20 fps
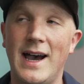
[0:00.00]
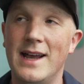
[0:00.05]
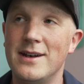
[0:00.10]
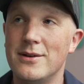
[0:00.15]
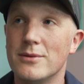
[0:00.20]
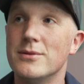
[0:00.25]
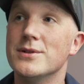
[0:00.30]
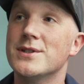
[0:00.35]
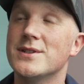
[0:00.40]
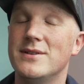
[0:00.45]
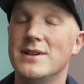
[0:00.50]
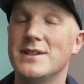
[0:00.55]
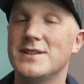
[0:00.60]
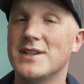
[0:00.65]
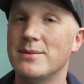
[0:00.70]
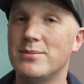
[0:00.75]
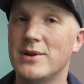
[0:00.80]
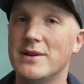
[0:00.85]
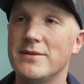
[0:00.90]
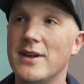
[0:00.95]
And also an
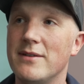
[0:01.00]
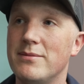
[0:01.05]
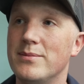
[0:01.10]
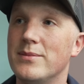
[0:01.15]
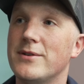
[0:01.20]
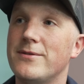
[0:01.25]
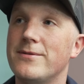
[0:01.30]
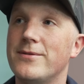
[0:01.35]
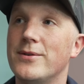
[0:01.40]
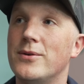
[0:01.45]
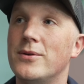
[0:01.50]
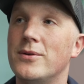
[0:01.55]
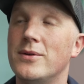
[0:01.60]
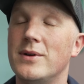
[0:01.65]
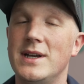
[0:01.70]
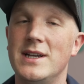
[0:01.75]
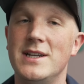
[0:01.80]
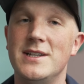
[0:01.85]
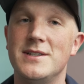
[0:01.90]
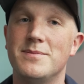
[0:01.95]
example I've given
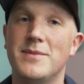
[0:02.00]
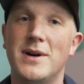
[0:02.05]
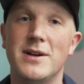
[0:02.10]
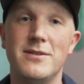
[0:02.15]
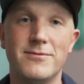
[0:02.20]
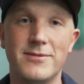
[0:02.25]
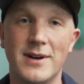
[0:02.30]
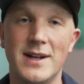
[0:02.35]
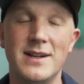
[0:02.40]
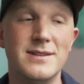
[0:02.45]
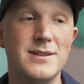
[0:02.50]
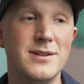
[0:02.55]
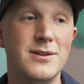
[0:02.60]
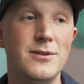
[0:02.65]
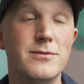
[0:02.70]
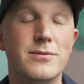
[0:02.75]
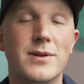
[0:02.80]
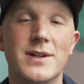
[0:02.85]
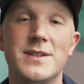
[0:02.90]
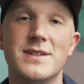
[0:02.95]
before is my friend
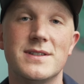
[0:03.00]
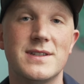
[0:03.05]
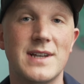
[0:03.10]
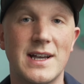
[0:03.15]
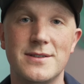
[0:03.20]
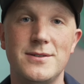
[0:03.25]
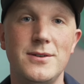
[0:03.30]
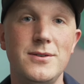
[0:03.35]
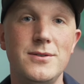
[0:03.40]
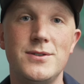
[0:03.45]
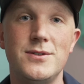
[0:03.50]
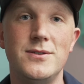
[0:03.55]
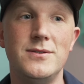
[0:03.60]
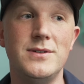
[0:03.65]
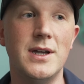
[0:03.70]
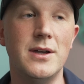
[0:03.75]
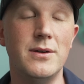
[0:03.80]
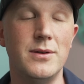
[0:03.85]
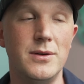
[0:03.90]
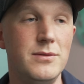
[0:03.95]
who runs a tattoo
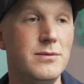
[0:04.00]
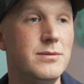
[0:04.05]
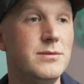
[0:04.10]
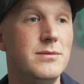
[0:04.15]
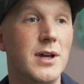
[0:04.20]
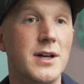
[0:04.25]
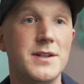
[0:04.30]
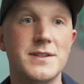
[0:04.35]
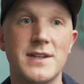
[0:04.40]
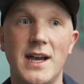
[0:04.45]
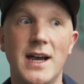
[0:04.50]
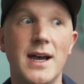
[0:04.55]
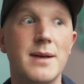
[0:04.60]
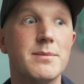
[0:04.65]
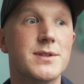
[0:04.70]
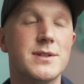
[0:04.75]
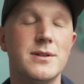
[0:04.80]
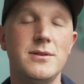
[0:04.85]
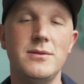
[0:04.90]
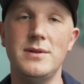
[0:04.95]
studio, who does
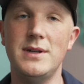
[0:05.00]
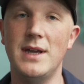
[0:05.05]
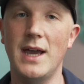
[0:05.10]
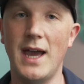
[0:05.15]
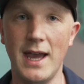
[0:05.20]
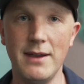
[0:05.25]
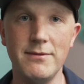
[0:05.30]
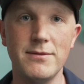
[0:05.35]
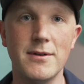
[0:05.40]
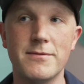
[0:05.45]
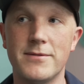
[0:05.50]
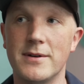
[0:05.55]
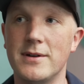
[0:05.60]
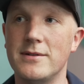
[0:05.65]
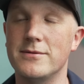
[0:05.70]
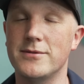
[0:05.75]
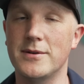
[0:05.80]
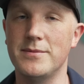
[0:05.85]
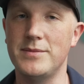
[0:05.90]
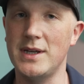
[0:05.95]
absolutely
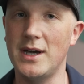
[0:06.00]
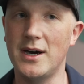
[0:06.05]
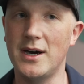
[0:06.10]
everything from the